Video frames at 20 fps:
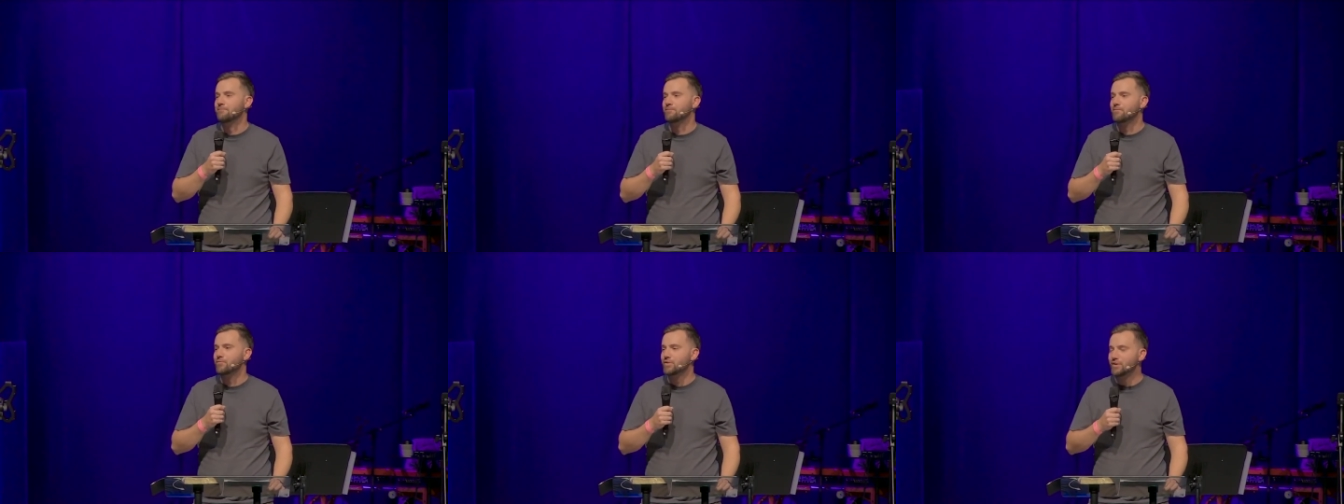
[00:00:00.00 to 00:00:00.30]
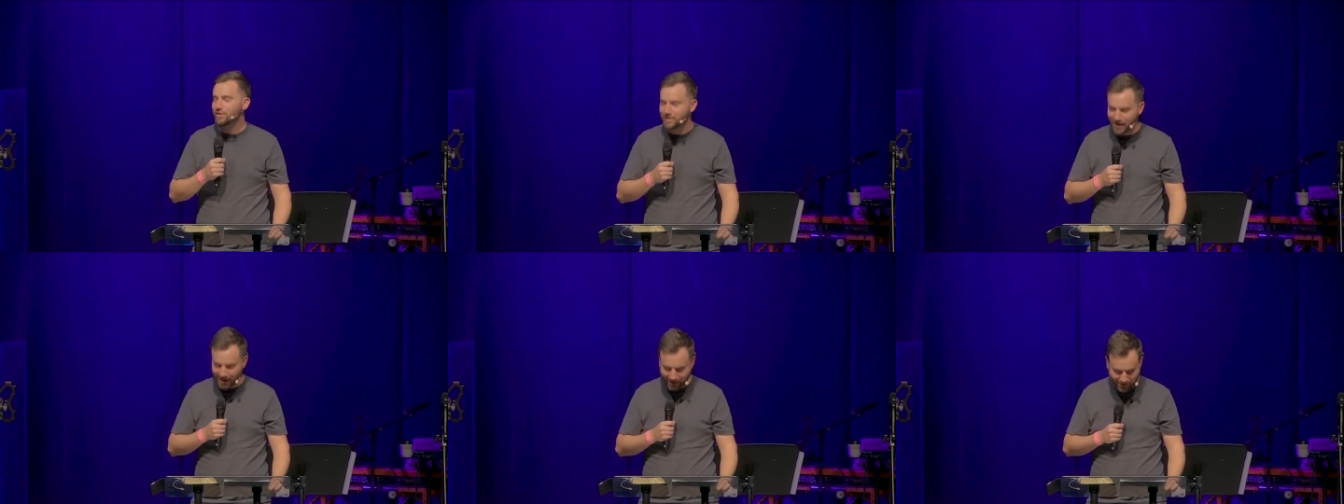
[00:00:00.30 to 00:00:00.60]
the
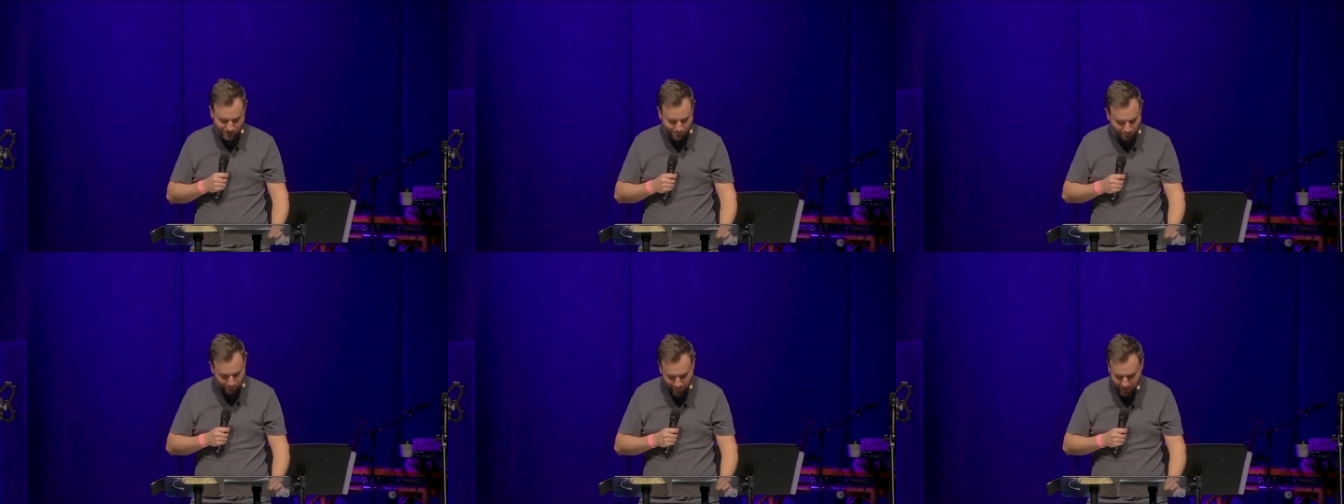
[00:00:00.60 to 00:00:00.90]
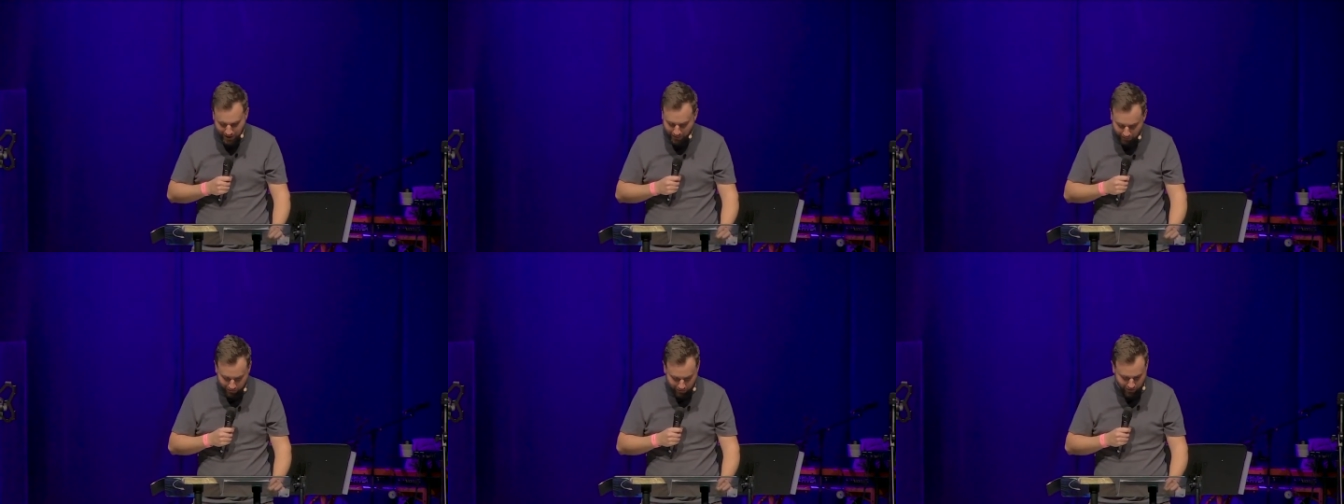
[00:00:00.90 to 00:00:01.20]
next
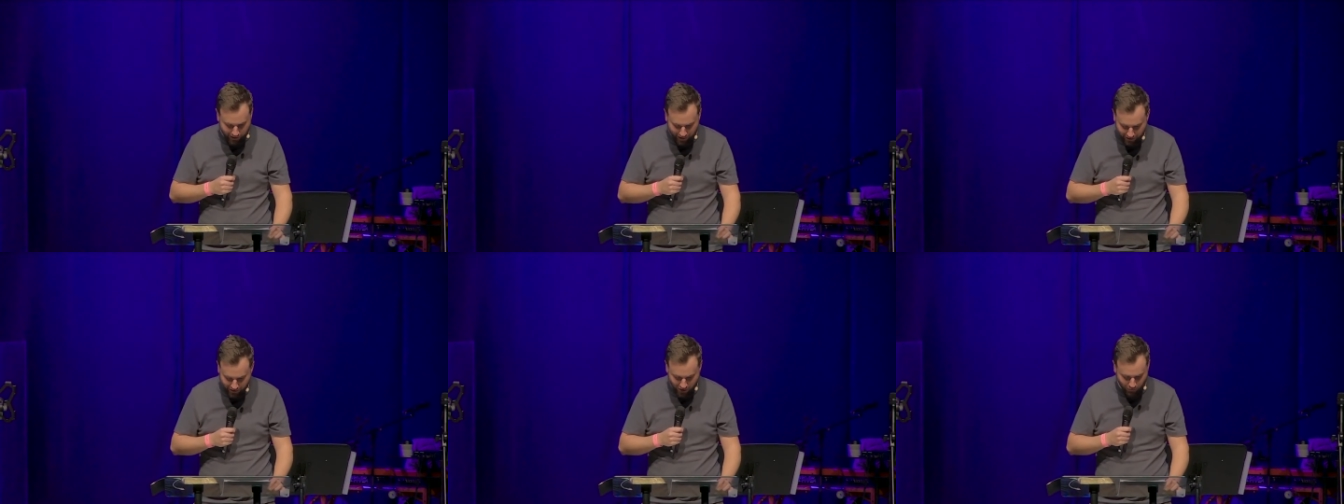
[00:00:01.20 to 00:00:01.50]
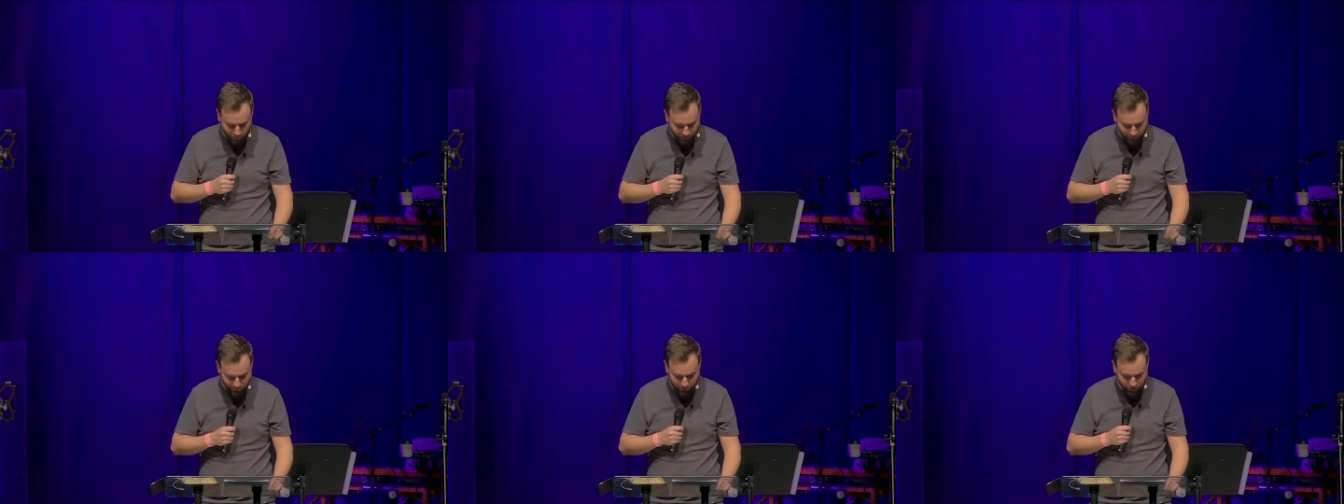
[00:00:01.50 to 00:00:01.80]
big thing that
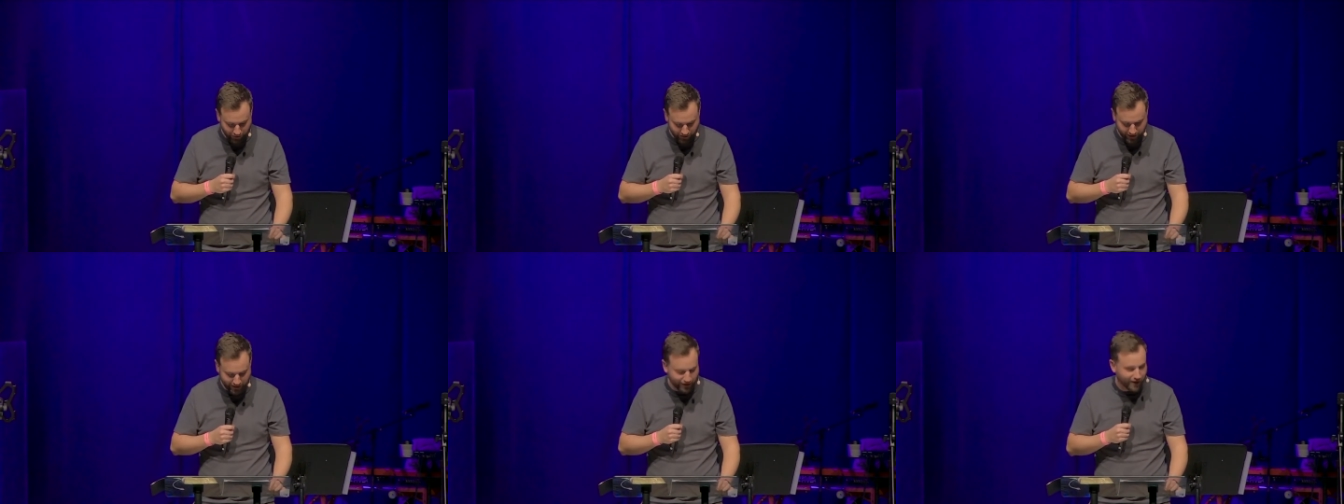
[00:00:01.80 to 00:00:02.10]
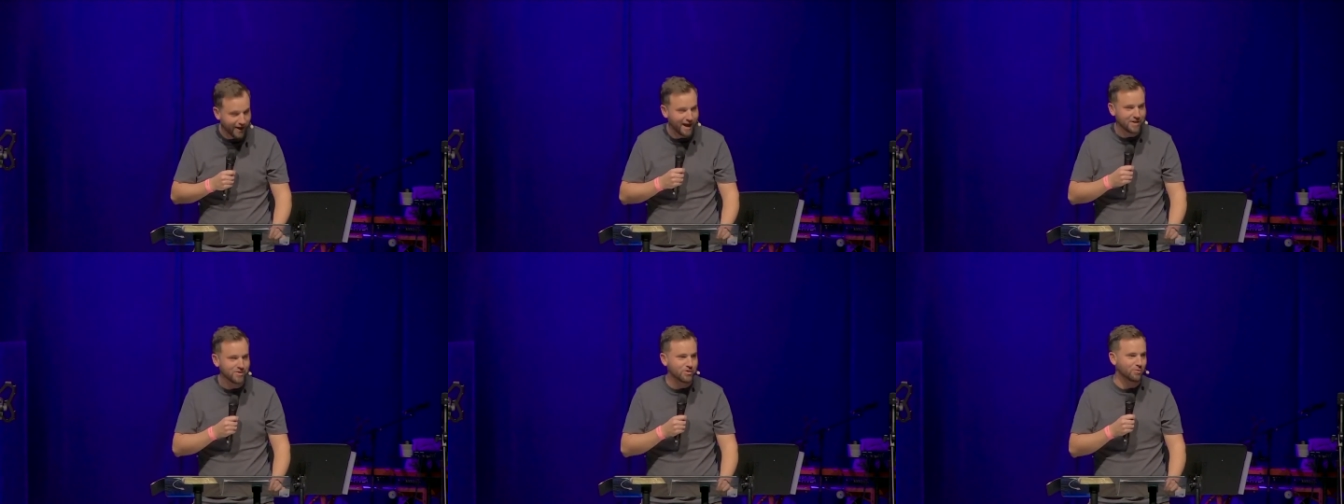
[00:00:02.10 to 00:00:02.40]
we've got to get our
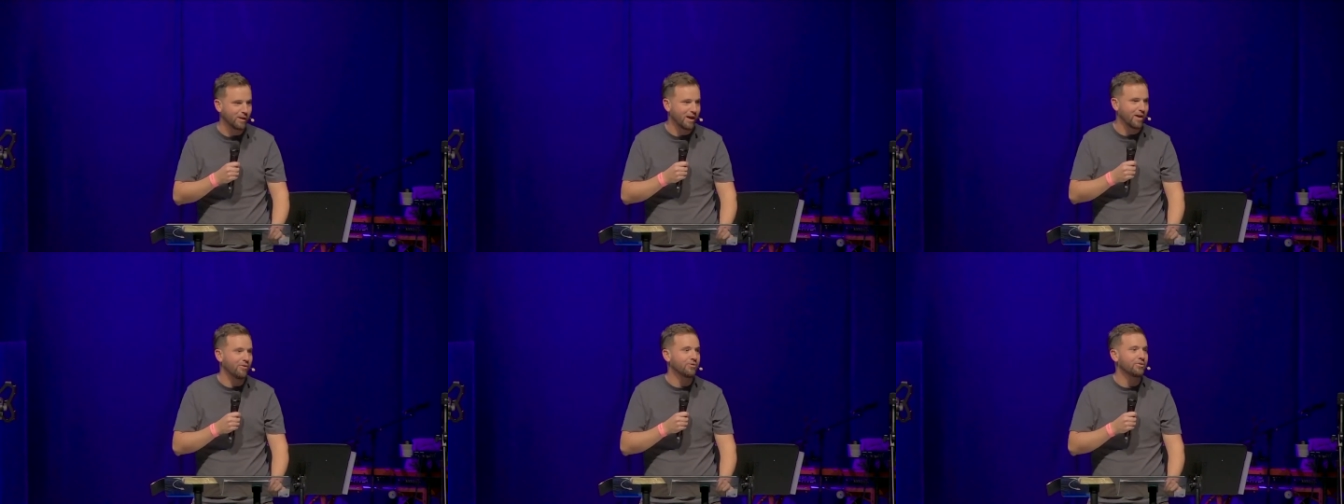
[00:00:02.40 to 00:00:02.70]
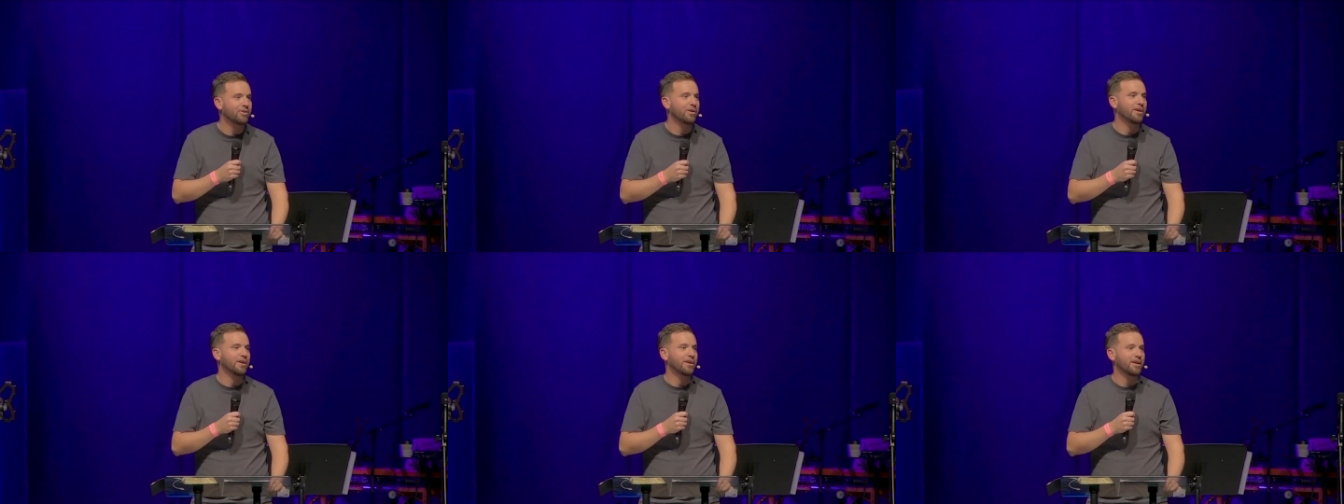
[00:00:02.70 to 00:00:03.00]
heads around
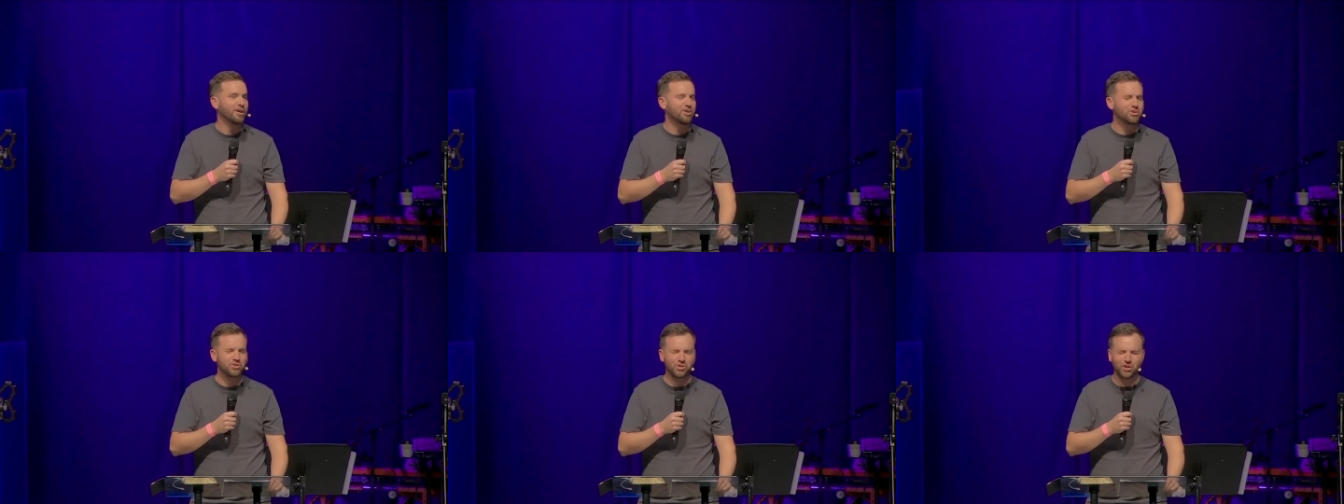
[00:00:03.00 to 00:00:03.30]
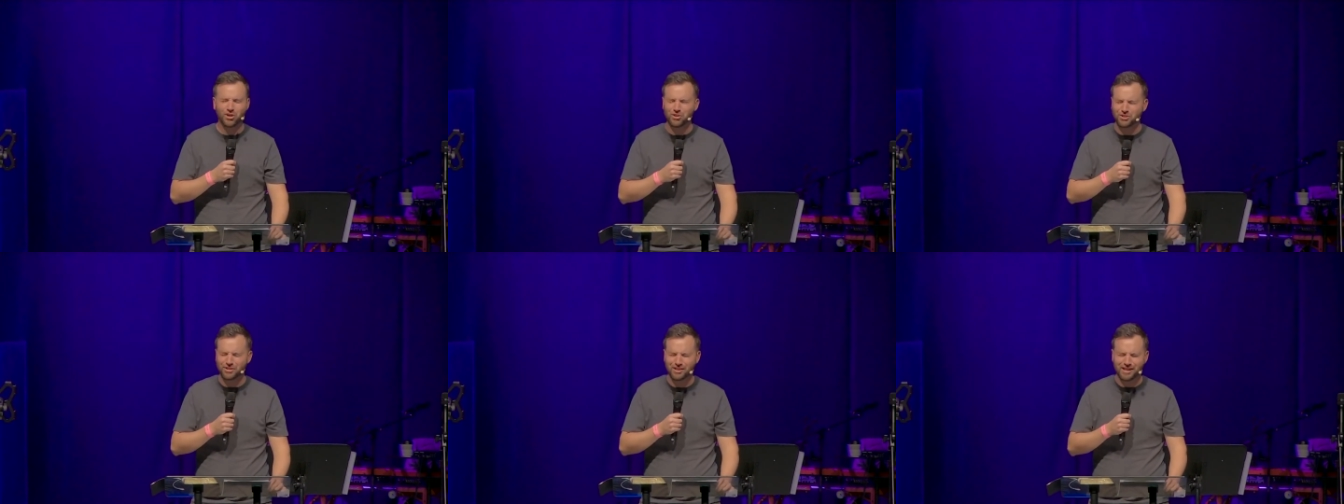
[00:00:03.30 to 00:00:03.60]
as
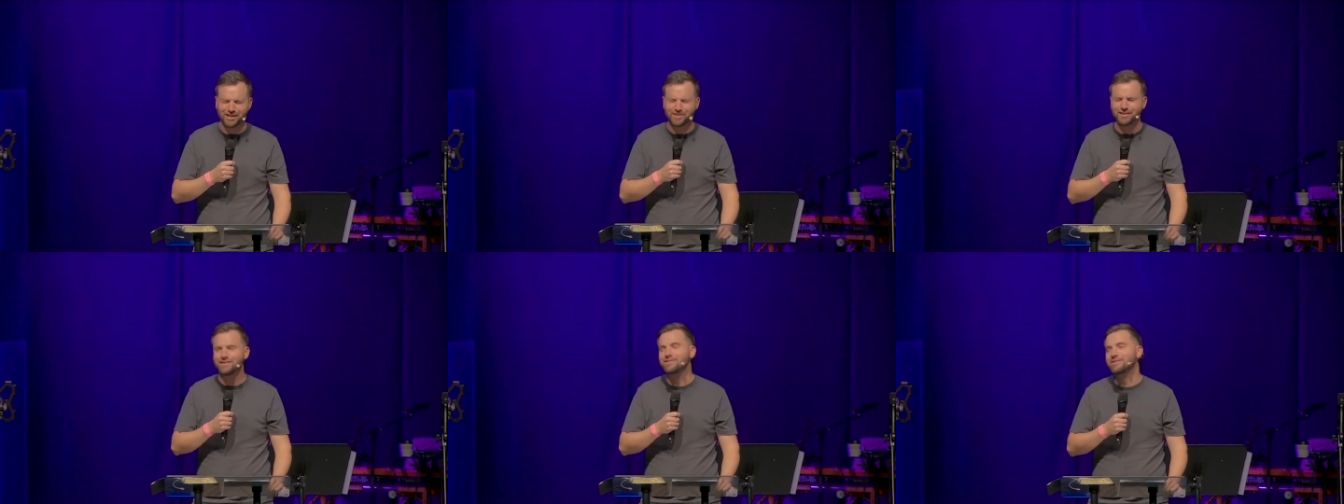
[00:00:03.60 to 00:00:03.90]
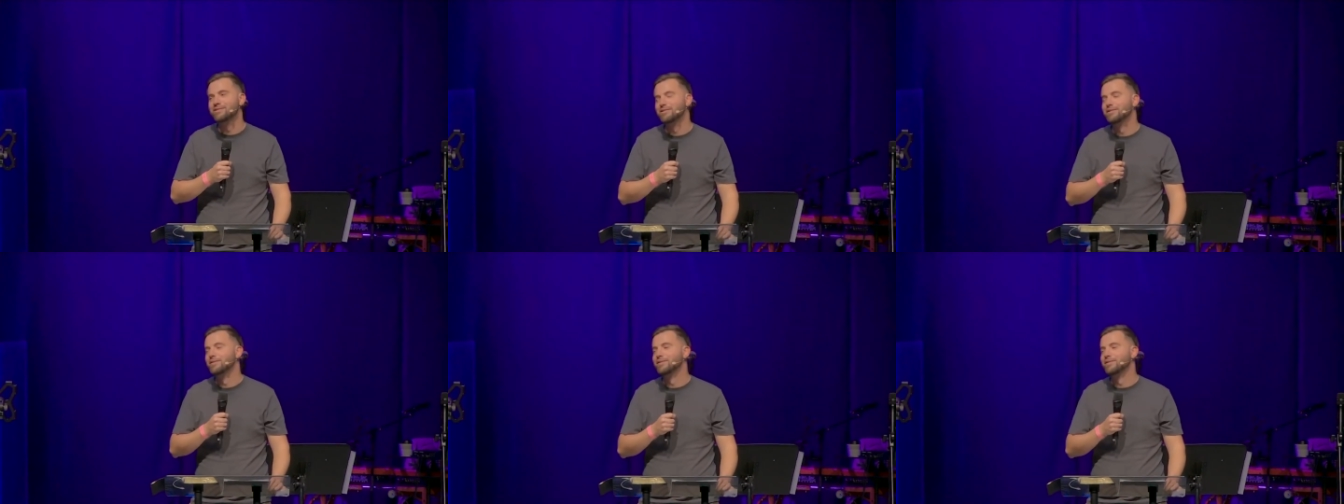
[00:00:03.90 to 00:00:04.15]
church leaders,